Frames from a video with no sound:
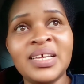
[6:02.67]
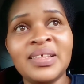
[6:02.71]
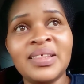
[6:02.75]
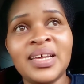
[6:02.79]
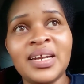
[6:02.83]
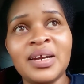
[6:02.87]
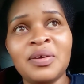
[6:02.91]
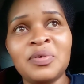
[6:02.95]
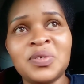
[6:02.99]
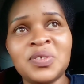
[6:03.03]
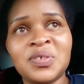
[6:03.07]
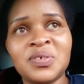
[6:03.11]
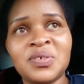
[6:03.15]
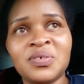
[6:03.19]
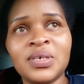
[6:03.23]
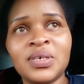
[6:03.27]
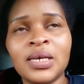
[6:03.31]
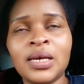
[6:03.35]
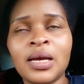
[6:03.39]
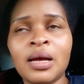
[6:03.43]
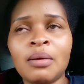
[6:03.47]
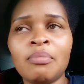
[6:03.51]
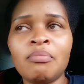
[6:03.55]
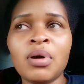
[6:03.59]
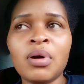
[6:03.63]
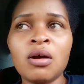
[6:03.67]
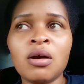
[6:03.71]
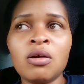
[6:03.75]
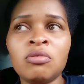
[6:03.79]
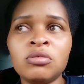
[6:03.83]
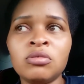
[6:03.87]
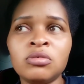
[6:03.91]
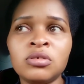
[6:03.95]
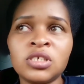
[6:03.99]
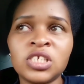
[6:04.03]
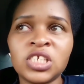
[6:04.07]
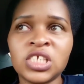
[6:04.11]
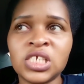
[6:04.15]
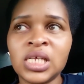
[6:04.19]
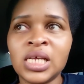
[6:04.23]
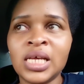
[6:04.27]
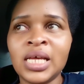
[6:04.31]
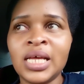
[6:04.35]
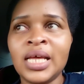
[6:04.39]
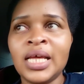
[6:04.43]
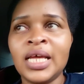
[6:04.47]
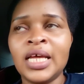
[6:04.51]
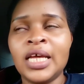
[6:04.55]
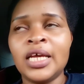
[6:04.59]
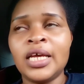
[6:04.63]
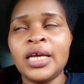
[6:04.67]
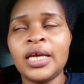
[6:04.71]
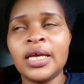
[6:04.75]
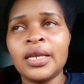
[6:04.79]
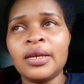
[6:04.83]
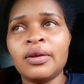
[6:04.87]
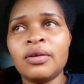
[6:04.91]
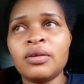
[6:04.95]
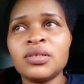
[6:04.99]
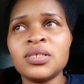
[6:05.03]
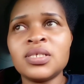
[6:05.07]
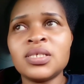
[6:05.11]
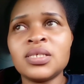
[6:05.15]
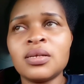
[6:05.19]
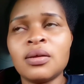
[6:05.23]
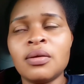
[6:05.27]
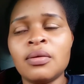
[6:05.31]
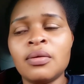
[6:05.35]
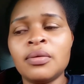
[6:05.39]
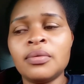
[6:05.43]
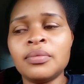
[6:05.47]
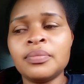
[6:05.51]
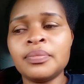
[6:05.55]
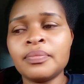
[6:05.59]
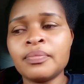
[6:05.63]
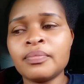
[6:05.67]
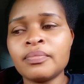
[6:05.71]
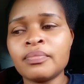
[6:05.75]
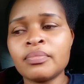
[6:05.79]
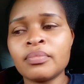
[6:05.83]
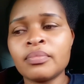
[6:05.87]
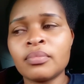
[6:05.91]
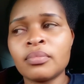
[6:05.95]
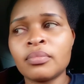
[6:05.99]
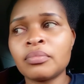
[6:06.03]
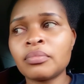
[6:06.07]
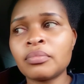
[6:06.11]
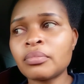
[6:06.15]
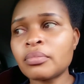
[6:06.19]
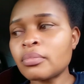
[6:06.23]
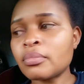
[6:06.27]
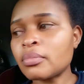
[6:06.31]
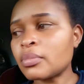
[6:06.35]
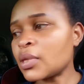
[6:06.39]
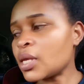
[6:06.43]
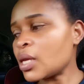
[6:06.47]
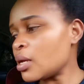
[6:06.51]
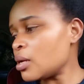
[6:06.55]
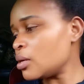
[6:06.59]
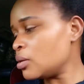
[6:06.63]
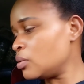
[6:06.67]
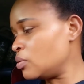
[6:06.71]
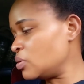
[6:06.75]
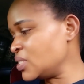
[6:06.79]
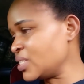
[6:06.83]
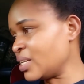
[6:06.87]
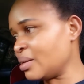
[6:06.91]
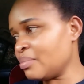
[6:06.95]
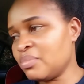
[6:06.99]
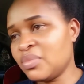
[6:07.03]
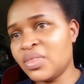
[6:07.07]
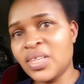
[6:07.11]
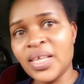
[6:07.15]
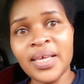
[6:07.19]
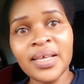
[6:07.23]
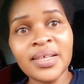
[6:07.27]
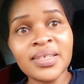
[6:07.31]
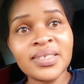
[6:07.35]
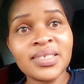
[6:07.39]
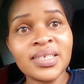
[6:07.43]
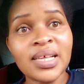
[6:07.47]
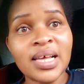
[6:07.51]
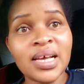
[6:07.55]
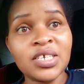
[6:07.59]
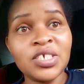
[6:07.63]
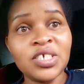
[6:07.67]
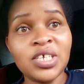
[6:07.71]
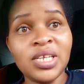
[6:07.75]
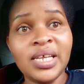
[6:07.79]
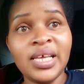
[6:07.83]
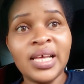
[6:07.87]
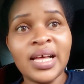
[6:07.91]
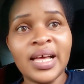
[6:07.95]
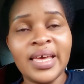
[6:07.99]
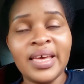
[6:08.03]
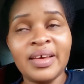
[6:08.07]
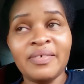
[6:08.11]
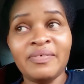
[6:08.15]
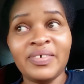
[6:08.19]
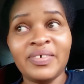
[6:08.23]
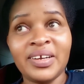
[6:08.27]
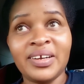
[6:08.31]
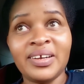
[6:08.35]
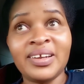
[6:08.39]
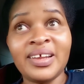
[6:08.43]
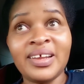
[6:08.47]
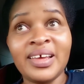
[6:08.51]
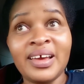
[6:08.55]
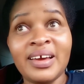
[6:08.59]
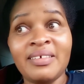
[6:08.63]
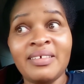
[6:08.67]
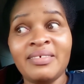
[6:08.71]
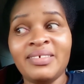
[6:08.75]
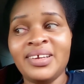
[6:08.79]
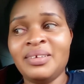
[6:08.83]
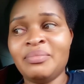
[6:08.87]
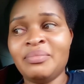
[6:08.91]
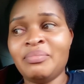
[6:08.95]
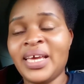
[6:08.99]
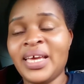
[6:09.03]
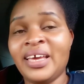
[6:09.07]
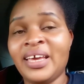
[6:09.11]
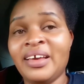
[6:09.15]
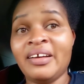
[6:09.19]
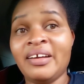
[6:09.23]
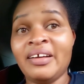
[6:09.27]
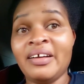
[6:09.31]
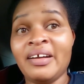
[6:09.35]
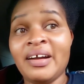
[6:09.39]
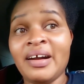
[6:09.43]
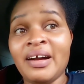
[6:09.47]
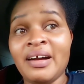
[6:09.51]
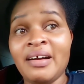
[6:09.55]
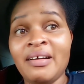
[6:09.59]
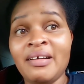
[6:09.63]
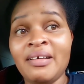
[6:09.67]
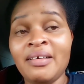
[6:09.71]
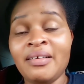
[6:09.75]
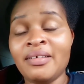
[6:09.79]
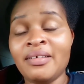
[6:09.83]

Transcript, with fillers: that I was talking about, and also do some things. Actually, I have a diary in my car.